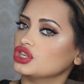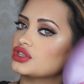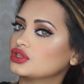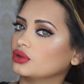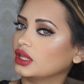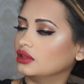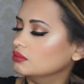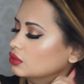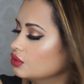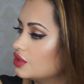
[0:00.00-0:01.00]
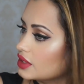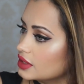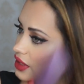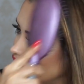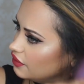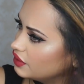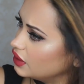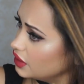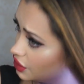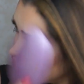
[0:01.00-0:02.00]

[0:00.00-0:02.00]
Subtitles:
just so that the mousse is evenly